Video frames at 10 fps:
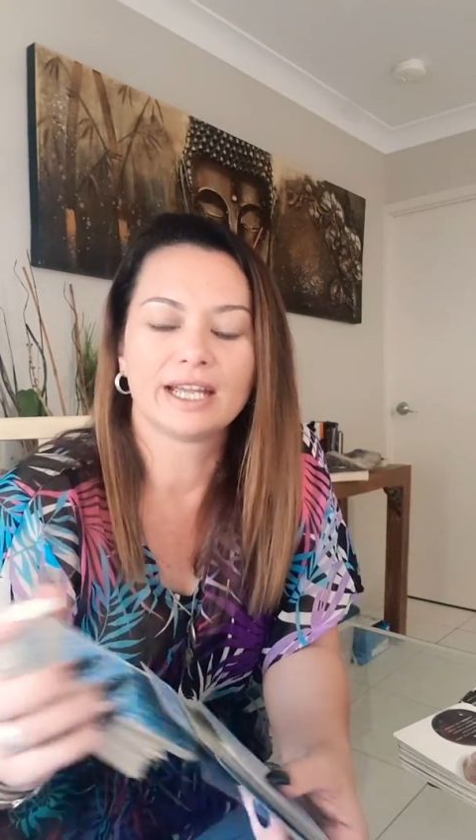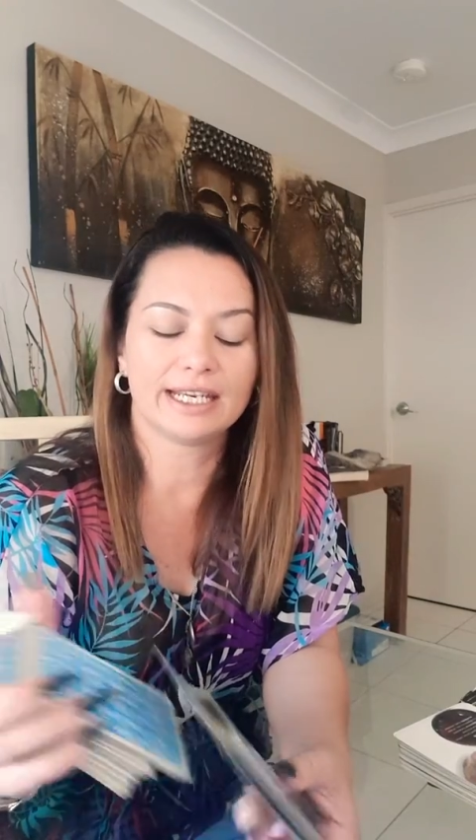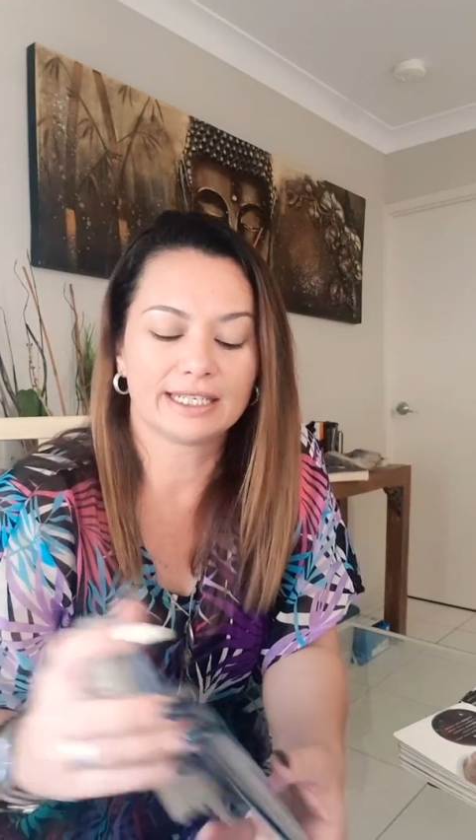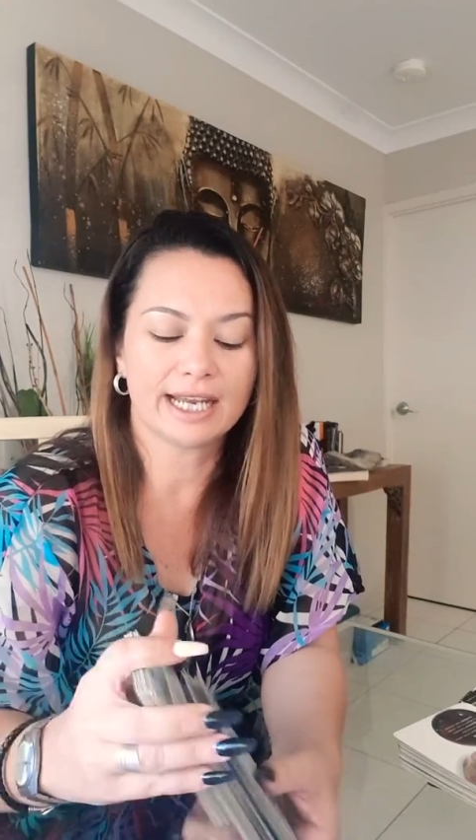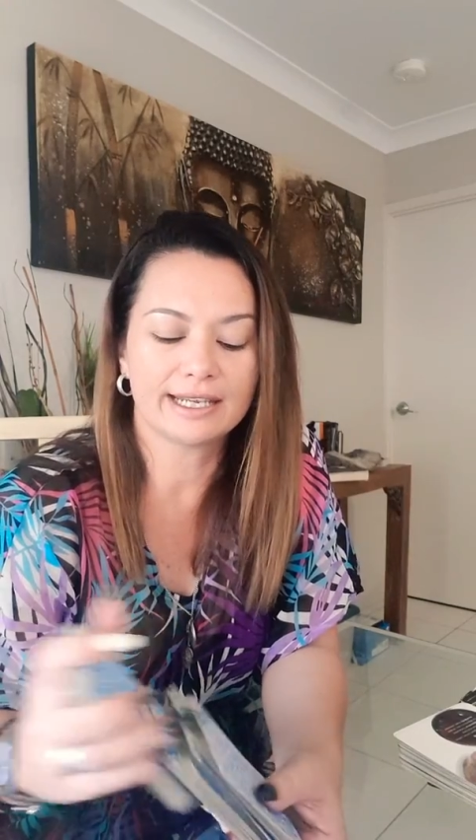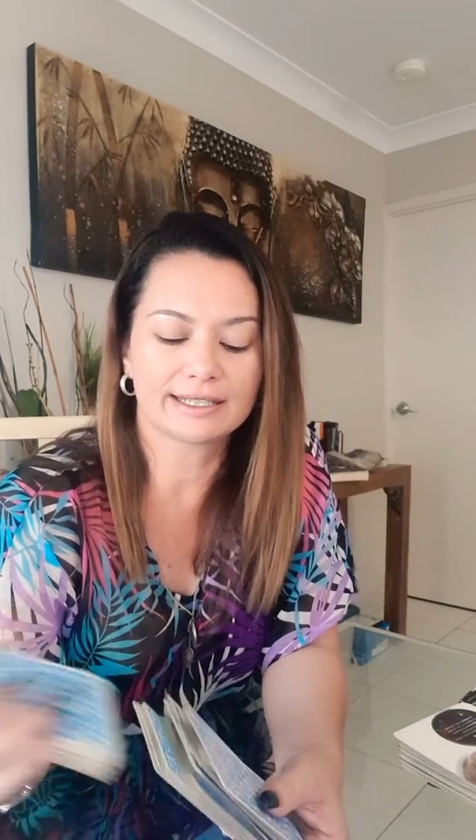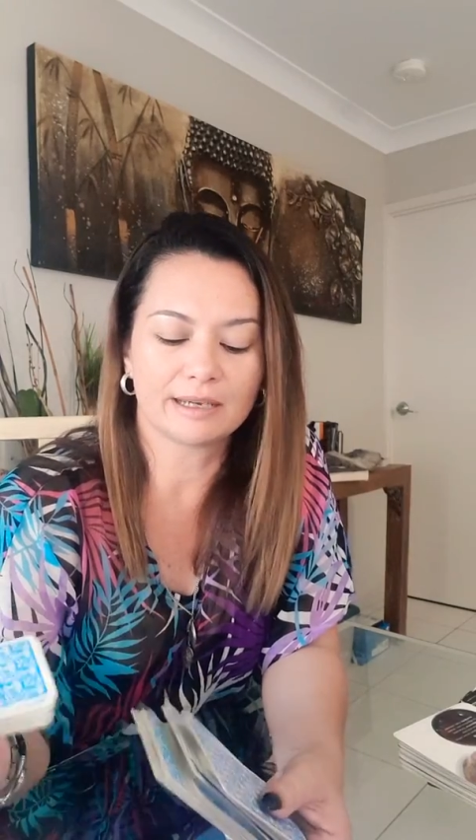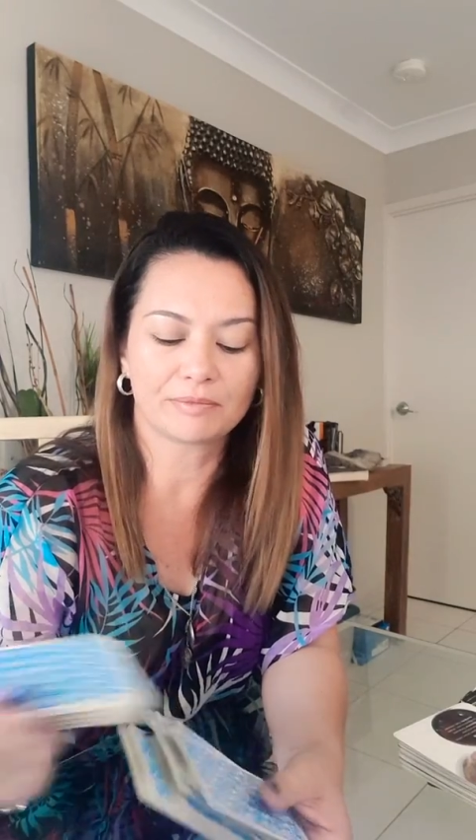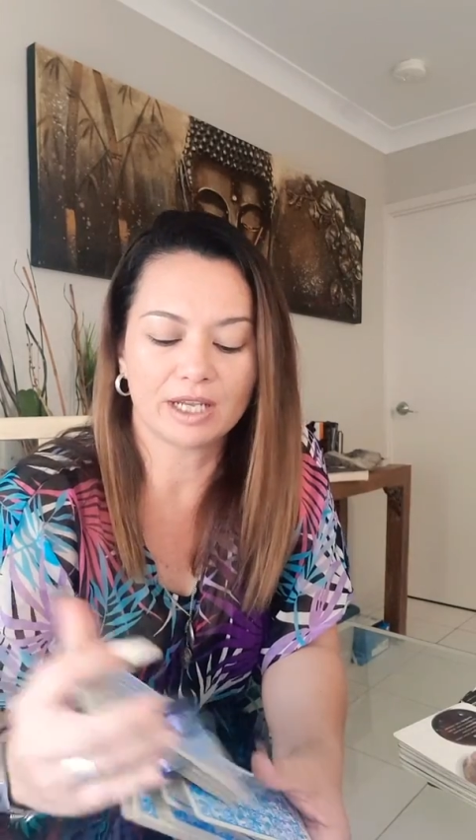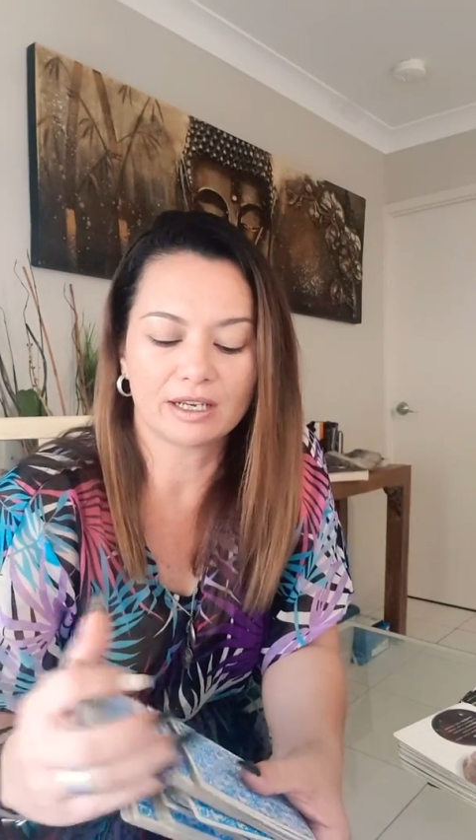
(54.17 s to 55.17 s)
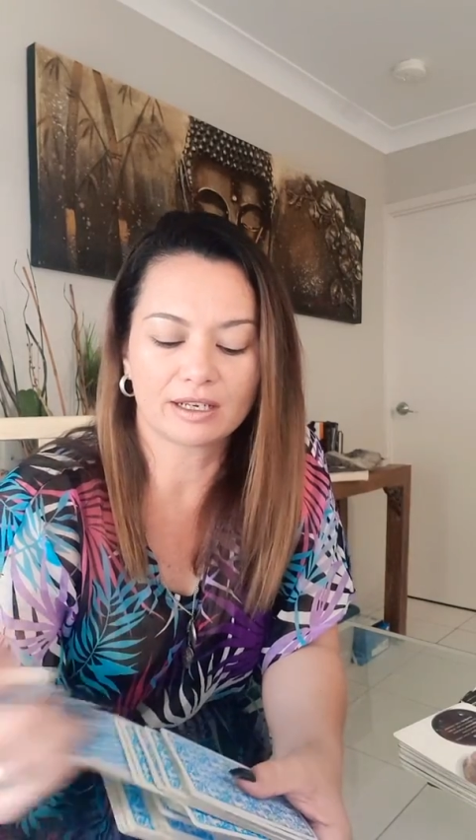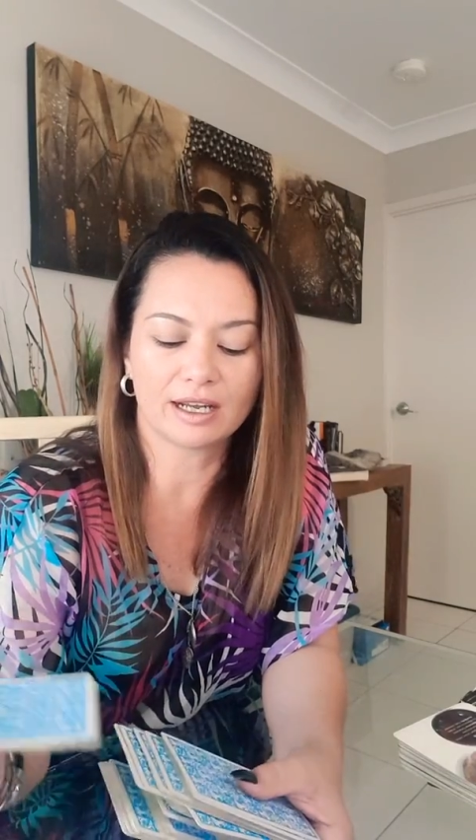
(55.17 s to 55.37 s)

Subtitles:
It takes something